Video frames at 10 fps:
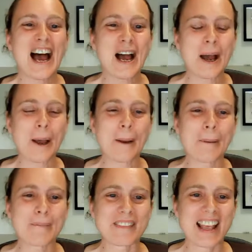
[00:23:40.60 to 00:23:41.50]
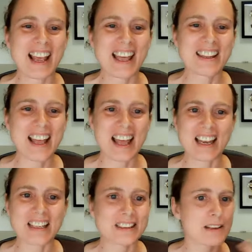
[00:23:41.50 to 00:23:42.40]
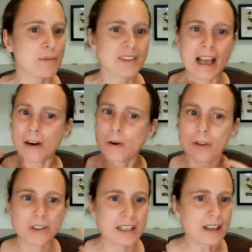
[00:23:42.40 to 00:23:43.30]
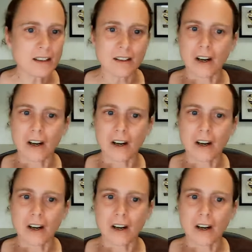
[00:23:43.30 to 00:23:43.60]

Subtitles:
And then that whole year,